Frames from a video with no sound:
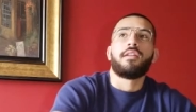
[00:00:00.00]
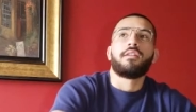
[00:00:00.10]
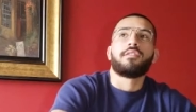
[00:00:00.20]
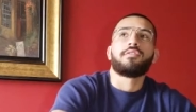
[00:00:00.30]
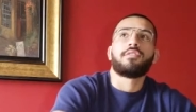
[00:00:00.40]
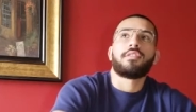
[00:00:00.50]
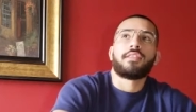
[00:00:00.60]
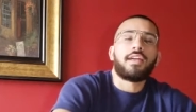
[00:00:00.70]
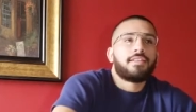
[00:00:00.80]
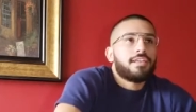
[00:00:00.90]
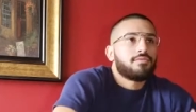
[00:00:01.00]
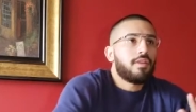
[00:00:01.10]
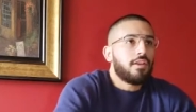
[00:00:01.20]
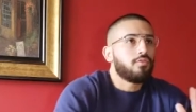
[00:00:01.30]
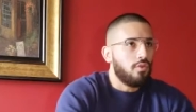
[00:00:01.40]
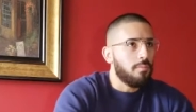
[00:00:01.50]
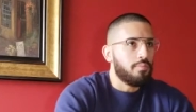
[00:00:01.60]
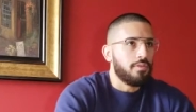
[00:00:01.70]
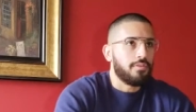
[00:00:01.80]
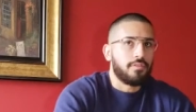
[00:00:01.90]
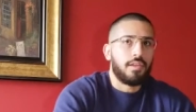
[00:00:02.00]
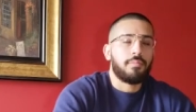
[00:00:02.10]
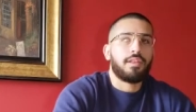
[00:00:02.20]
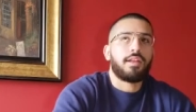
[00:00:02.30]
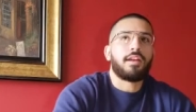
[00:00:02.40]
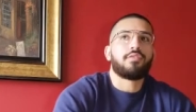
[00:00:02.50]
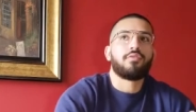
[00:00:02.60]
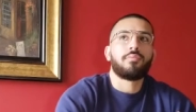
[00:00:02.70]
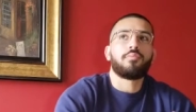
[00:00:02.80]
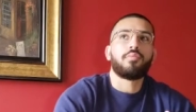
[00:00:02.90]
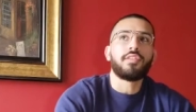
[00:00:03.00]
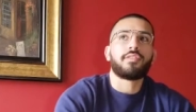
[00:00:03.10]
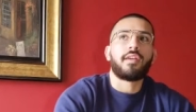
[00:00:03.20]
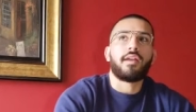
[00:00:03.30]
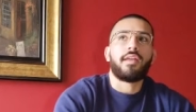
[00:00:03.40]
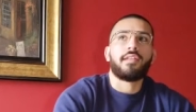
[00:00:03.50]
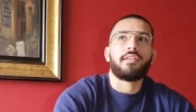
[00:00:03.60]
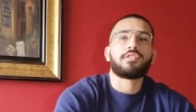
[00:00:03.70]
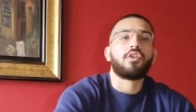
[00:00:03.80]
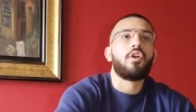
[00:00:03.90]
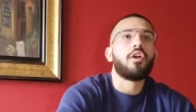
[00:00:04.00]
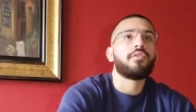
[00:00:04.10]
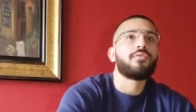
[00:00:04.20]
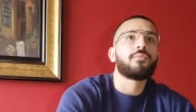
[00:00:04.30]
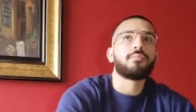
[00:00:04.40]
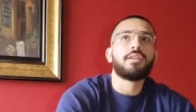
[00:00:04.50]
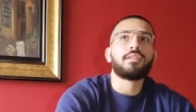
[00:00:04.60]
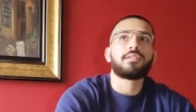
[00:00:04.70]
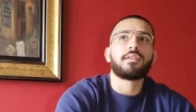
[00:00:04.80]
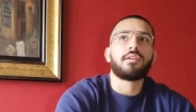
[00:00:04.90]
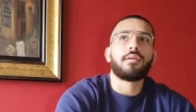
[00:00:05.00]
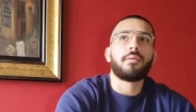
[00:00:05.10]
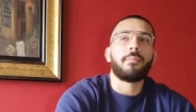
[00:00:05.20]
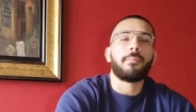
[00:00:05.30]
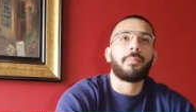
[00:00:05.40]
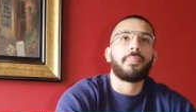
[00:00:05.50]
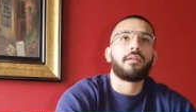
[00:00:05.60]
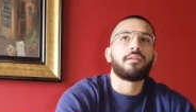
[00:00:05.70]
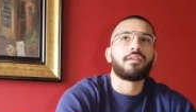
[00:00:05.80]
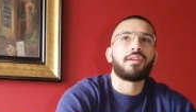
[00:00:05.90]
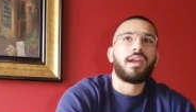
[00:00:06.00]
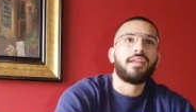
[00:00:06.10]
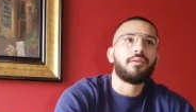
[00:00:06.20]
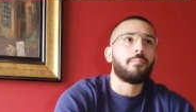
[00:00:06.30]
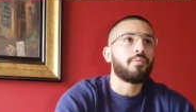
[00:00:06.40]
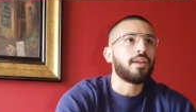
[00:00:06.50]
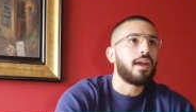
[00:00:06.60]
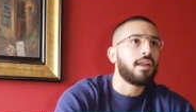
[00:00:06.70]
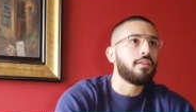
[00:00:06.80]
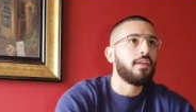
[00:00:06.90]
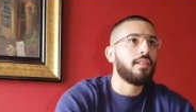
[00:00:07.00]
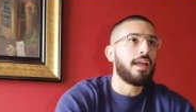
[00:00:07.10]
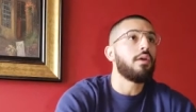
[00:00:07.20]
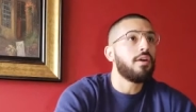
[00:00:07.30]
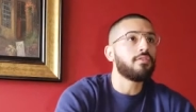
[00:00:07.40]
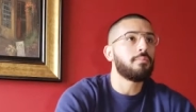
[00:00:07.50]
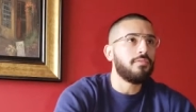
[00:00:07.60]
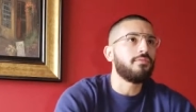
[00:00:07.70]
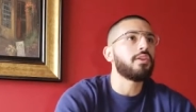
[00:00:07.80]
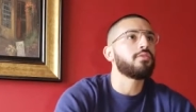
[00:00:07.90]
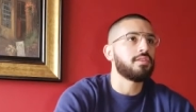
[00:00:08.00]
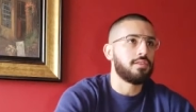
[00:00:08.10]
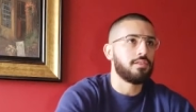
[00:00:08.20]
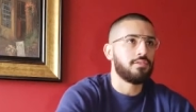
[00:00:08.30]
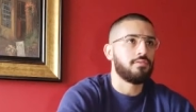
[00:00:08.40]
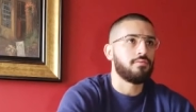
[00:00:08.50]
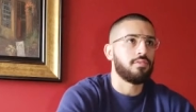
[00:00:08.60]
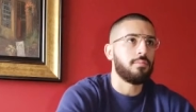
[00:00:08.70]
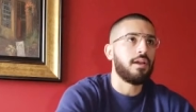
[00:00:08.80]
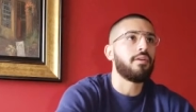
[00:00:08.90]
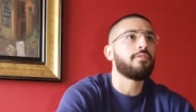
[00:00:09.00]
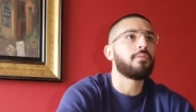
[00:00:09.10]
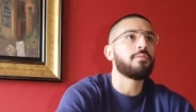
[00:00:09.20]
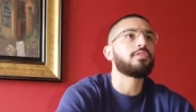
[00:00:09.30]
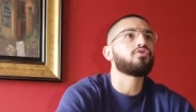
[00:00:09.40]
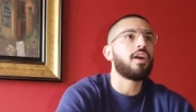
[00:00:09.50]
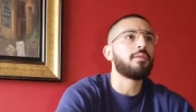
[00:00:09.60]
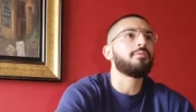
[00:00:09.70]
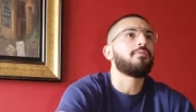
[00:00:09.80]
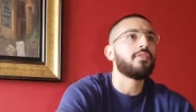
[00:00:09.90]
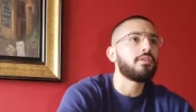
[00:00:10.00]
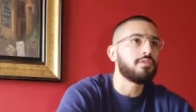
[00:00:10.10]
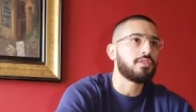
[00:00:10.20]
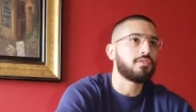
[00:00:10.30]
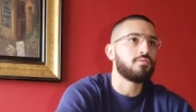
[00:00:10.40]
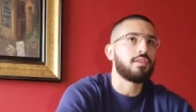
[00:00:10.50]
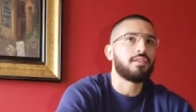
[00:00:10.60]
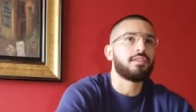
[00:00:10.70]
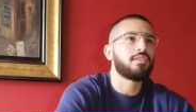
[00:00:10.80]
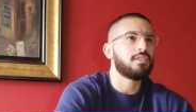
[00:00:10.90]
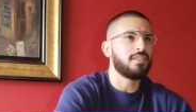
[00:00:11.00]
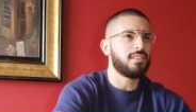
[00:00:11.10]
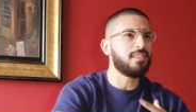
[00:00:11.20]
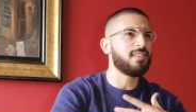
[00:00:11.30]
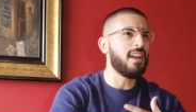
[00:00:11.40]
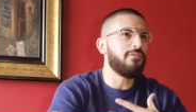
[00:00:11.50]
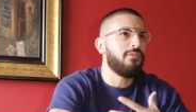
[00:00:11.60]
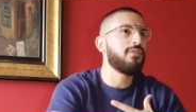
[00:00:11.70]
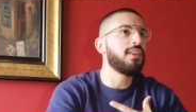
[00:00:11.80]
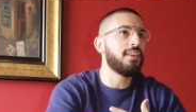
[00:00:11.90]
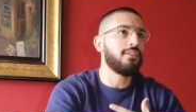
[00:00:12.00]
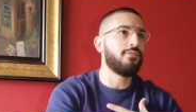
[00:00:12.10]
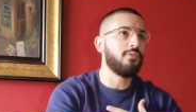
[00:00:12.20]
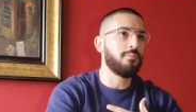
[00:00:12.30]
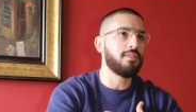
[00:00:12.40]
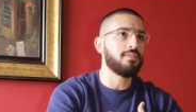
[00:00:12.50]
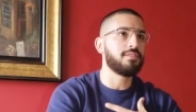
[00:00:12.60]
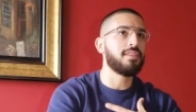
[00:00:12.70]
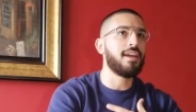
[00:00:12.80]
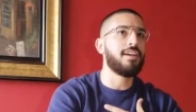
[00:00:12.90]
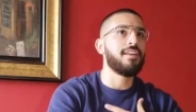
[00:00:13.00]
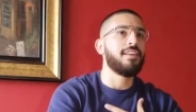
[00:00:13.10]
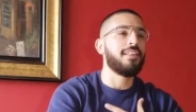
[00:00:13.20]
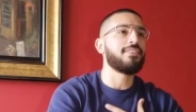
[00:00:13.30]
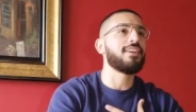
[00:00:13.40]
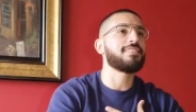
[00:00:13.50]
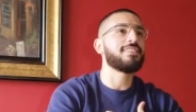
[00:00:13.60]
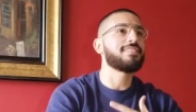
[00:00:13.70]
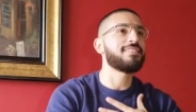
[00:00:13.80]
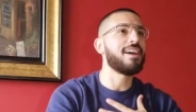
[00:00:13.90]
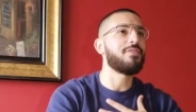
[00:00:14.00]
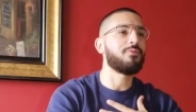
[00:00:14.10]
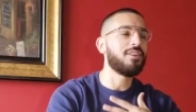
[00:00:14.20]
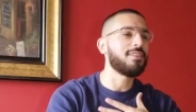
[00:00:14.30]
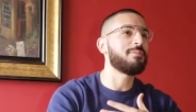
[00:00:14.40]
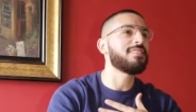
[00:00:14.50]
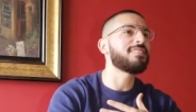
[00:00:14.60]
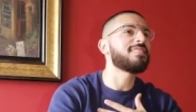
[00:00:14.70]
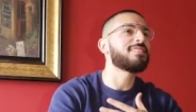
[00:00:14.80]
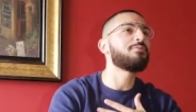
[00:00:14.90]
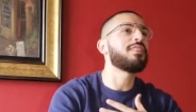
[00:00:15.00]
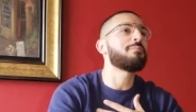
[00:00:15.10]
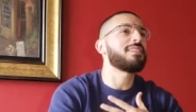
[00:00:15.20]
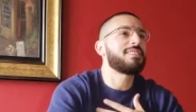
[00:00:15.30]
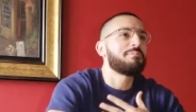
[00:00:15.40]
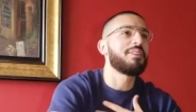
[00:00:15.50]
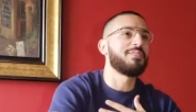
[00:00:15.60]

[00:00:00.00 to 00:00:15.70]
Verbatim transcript: you know, that that's what I grew up with. You get me? Like, I grew up with that. And it's hard for me to kind of break out of that, like, I would have to be very intentional. You know I mean, I would have to be try to be very sweet, and it's just it's just not fitting mm-hmm. for me. It's just not like you guys say. It's not well. It doesn't sit well in my spirit.